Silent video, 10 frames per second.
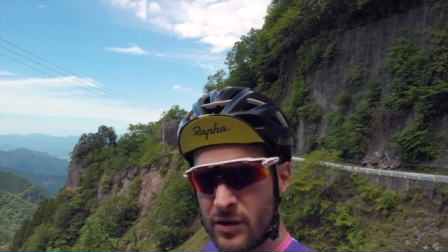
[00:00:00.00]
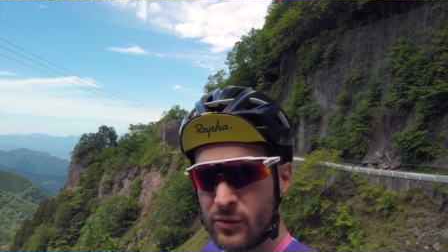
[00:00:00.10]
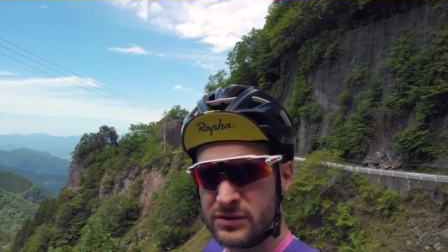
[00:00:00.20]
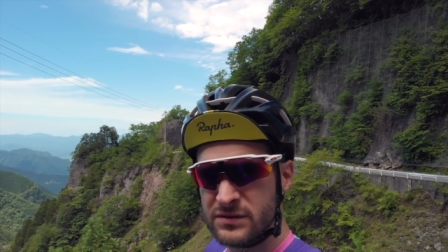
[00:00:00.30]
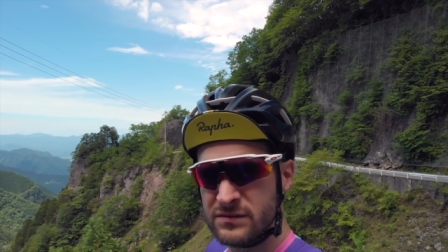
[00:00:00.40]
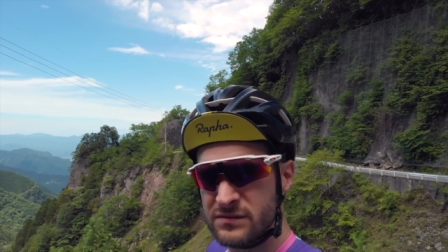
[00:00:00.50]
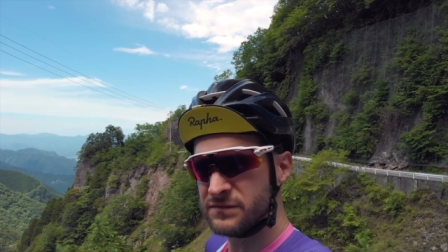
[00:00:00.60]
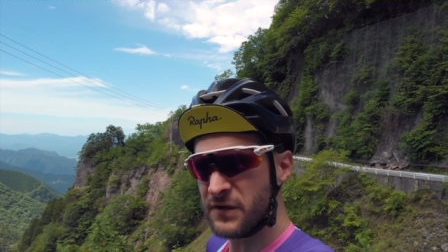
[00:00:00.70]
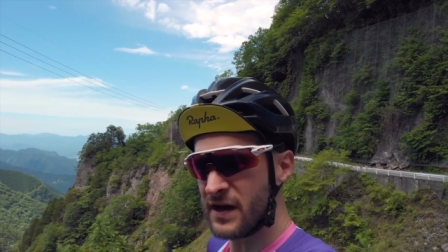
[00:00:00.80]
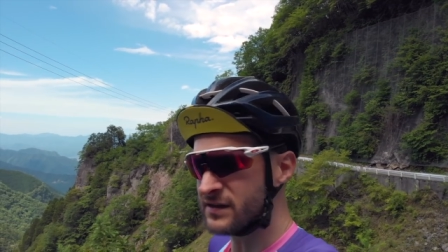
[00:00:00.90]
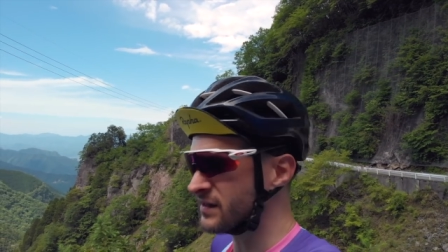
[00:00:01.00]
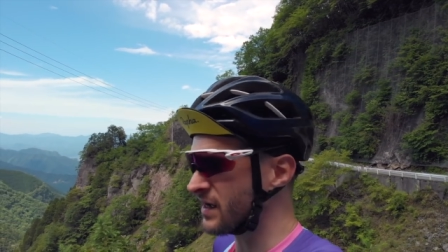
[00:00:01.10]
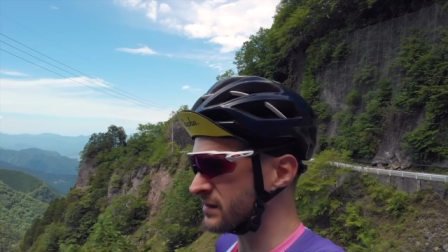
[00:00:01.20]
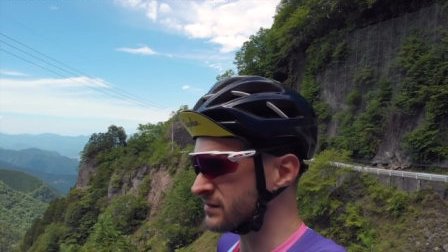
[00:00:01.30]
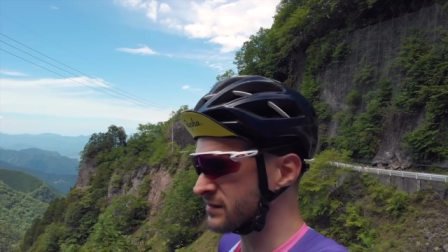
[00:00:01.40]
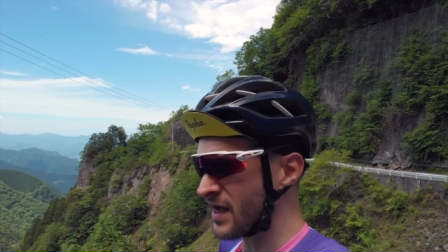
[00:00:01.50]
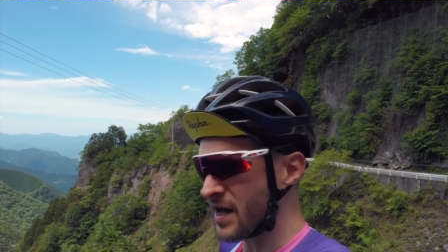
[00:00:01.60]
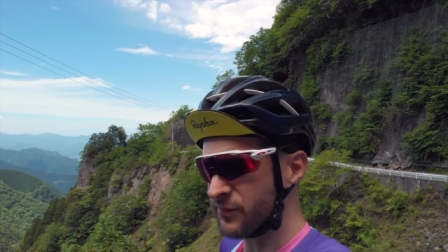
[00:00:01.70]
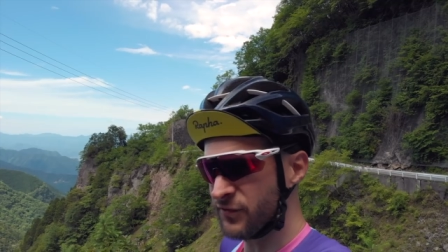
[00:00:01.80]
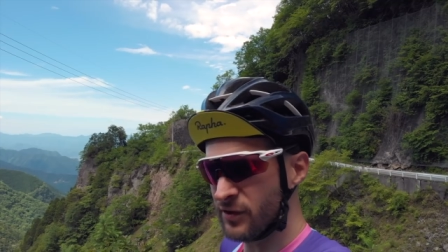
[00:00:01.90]
I would find that
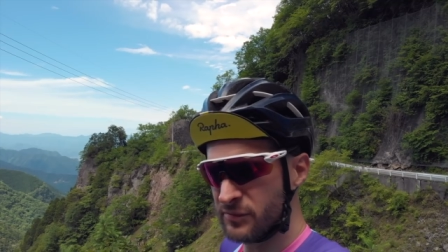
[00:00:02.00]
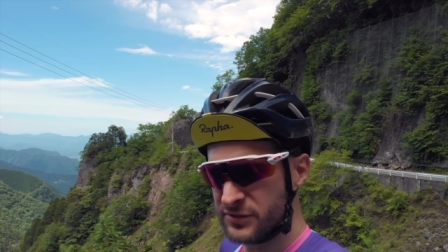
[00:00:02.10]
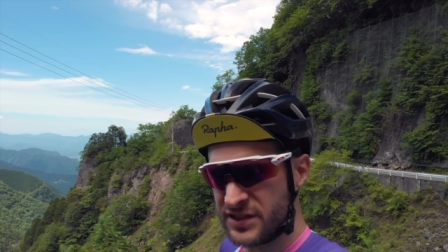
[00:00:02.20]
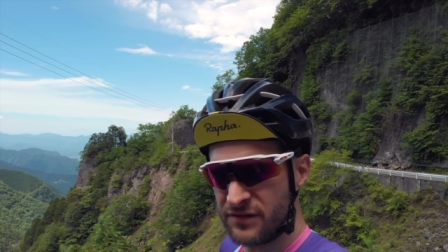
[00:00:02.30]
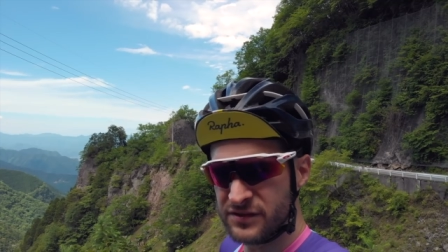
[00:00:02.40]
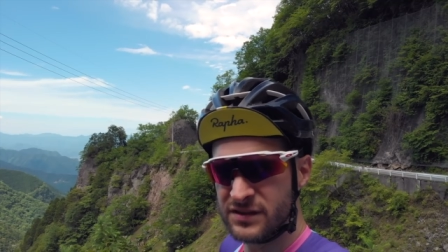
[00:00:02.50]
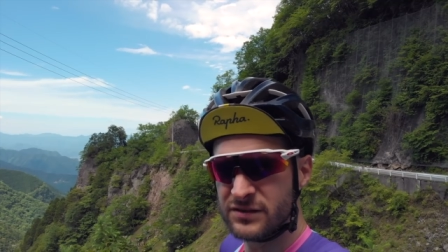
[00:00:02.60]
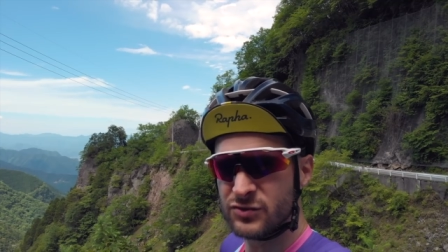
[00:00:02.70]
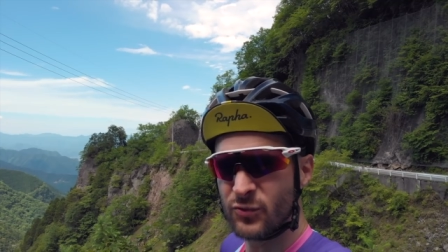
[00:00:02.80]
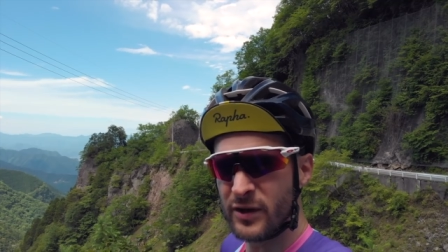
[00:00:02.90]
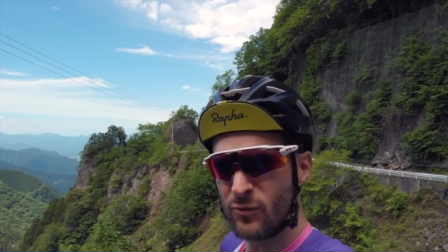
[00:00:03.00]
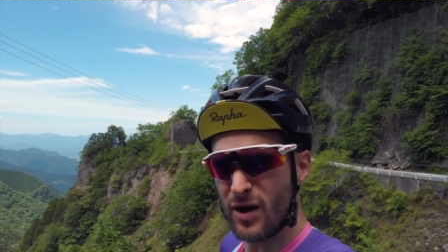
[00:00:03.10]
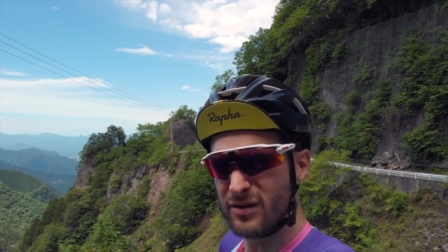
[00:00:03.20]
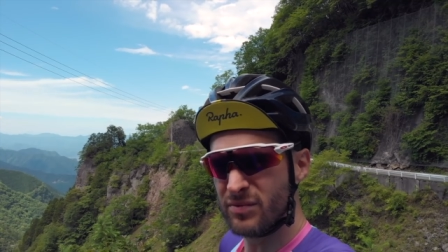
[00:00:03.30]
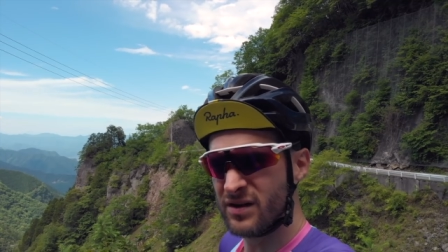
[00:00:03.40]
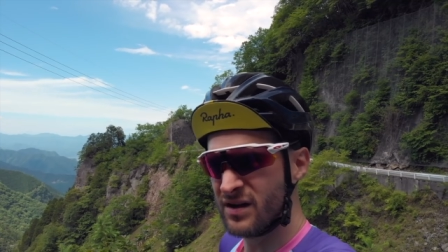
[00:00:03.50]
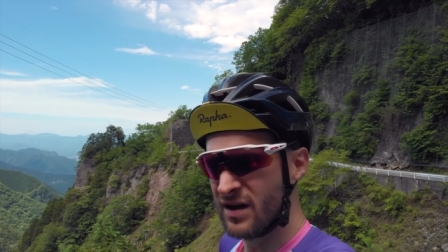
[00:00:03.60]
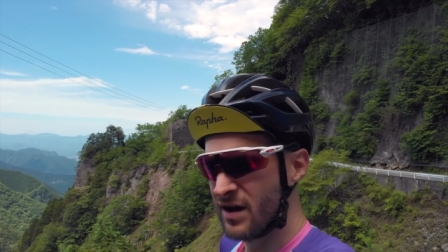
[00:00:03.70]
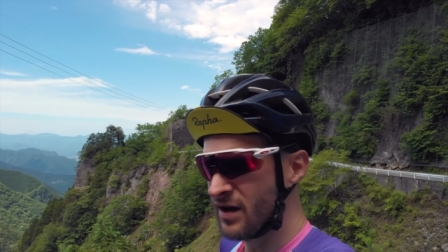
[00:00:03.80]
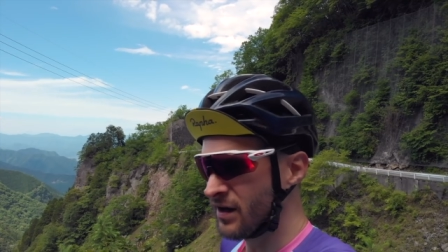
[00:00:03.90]
gap from 17 to 21
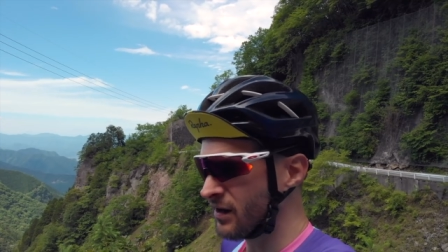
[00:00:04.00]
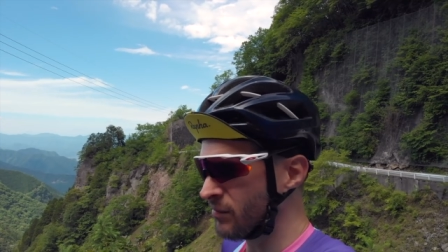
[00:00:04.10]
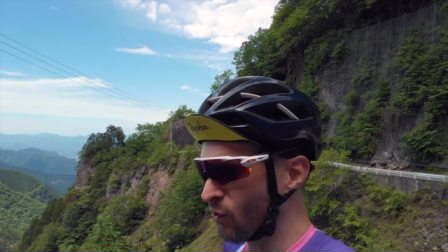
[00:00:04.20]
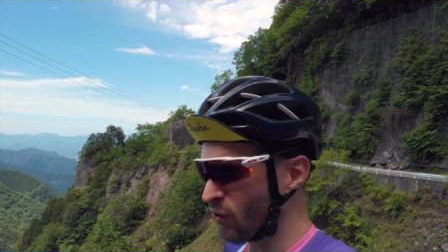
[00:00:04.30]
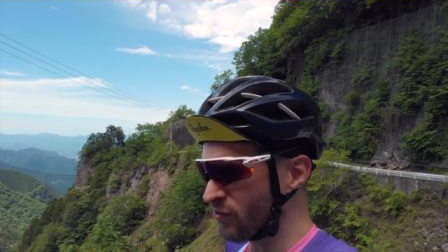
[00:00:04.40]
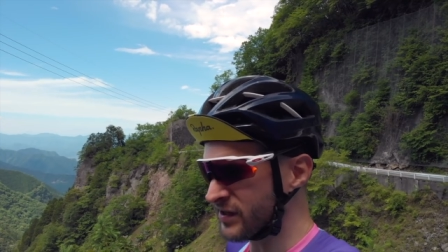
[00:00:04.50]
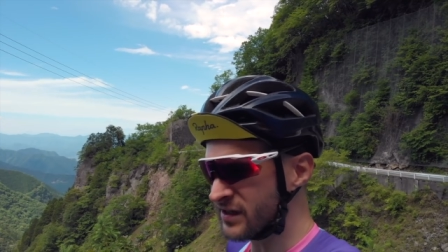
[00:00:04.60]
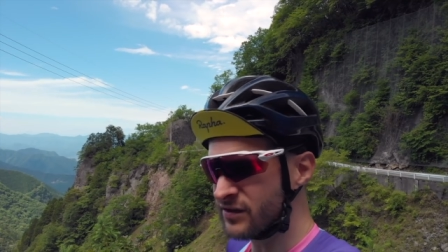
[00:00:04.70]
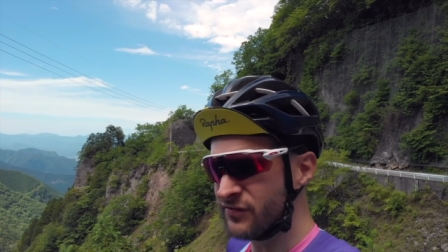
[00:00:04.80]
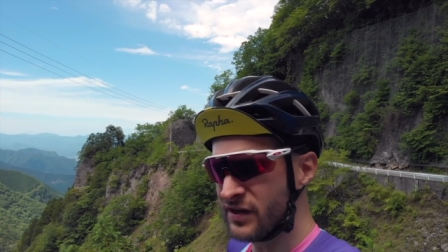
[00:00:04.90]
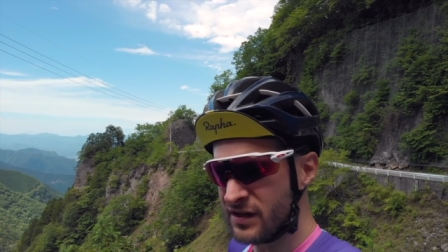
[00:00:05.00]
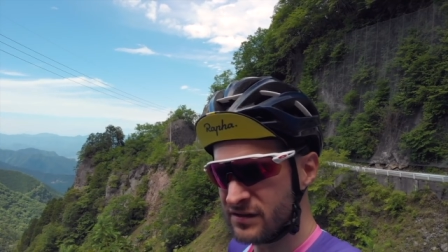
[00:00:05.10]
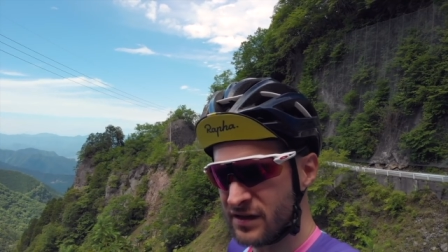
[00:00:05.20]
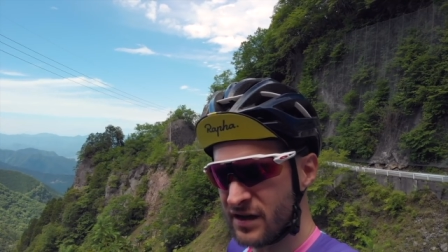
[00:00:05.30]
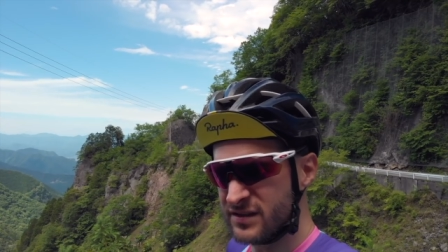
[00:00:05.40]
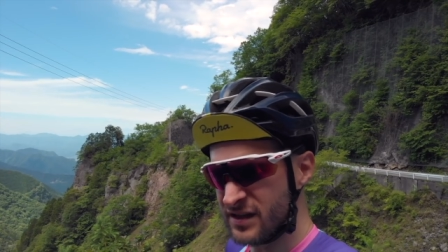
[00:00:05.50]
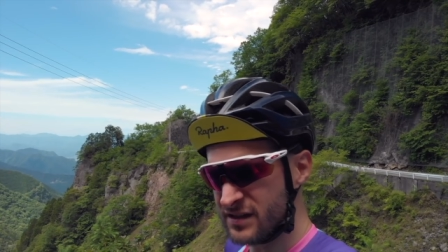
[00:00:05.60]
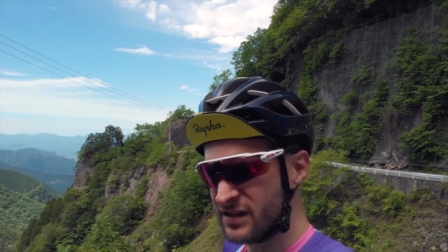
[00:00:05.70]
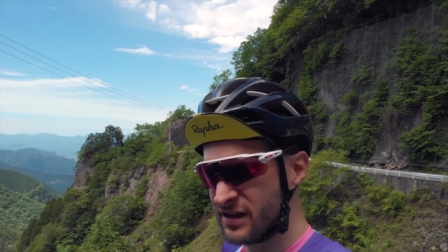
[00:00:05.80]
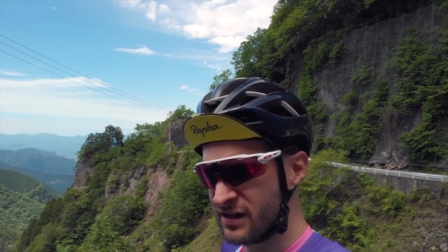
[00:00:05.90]
more inconvenient than I did.